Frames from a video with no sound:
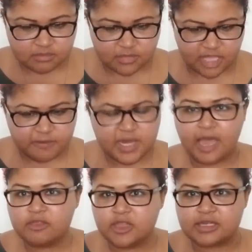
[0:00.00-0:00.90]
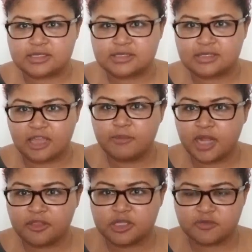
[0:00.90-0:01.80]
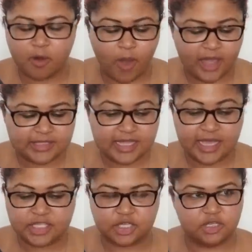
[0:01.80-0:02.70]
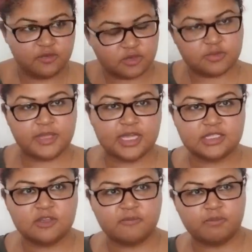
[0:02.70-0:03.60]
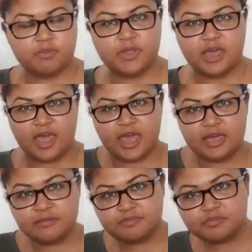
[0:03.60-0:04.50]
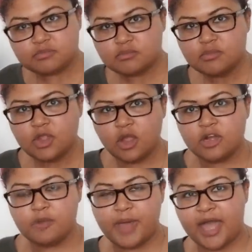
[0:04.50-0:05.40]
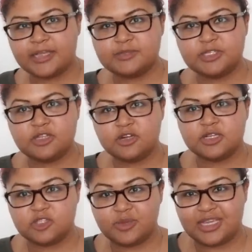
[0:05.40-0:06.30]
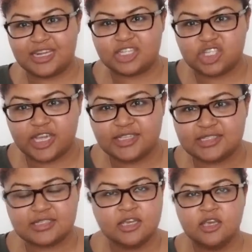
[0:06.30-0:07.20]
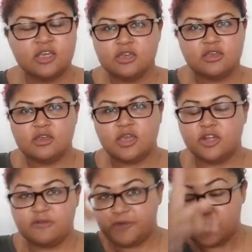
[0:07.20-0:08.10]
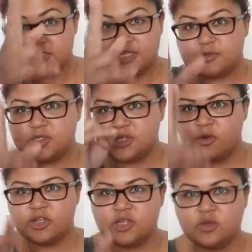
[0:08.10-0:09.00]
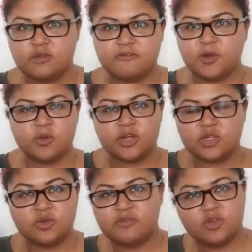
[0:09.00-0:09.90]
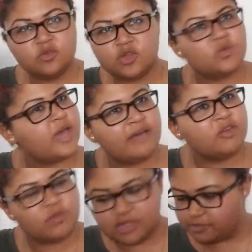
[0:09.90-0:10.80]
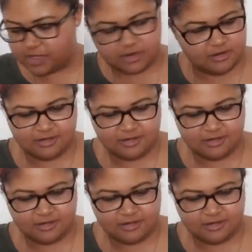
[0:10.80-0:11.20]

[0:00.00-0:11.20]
They've been at this. They've been at this for a while, Sag, and you because you've been ahead or your back has been turned because you've been getting chased and your focus has been so on you and forward, you've you you haven't really been